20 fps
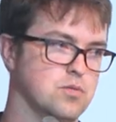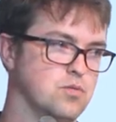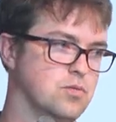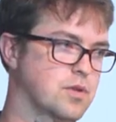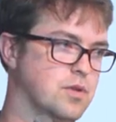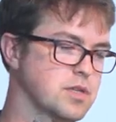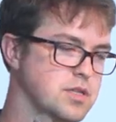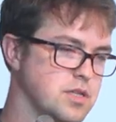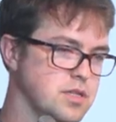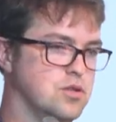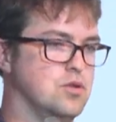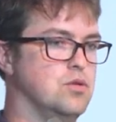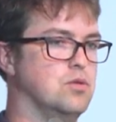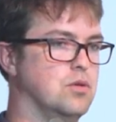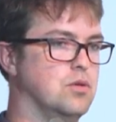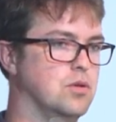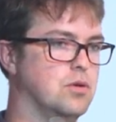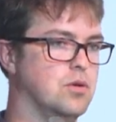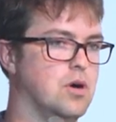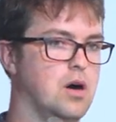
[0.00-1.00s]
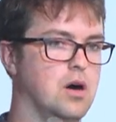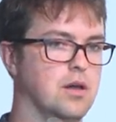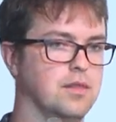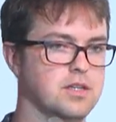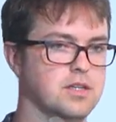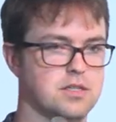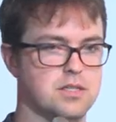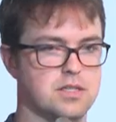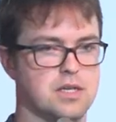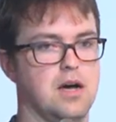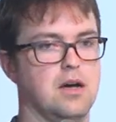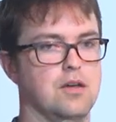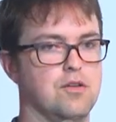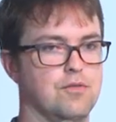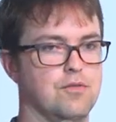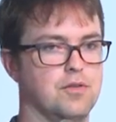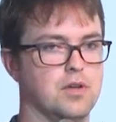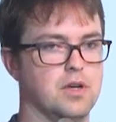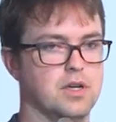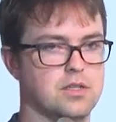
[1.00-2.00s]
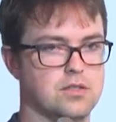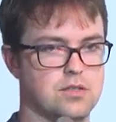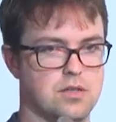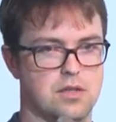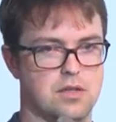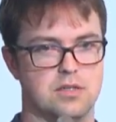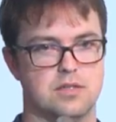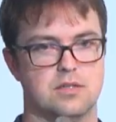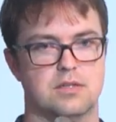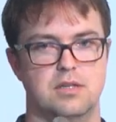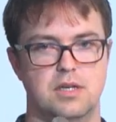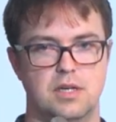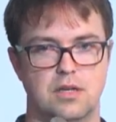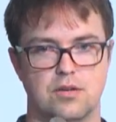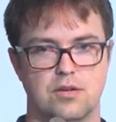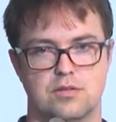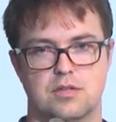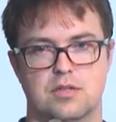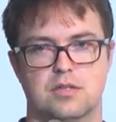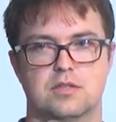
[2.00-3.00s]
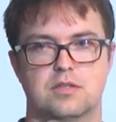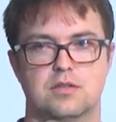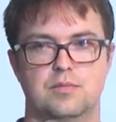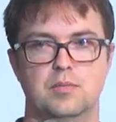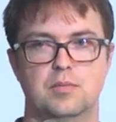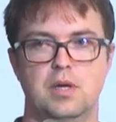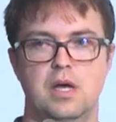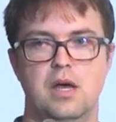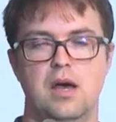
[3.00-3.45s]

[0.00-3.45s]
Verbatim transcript: well, this is who you are and this is how you fit into this ecosystem.